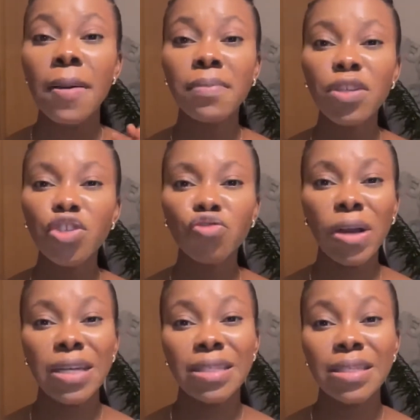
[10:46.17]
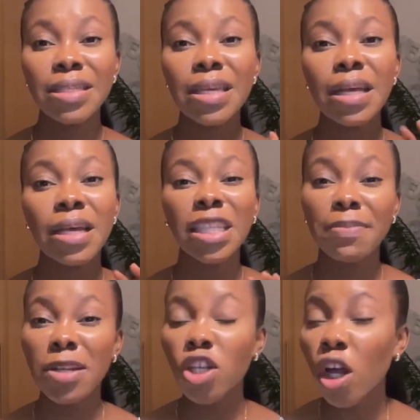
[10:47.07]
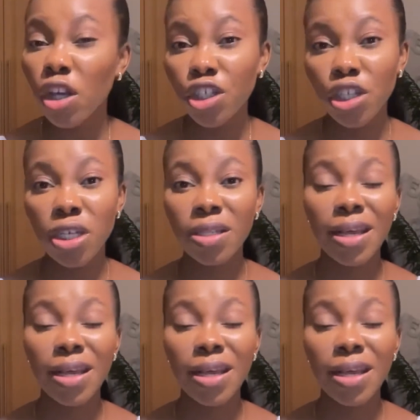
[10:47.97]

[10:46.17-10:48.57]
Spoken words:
please try to see a dermatologist,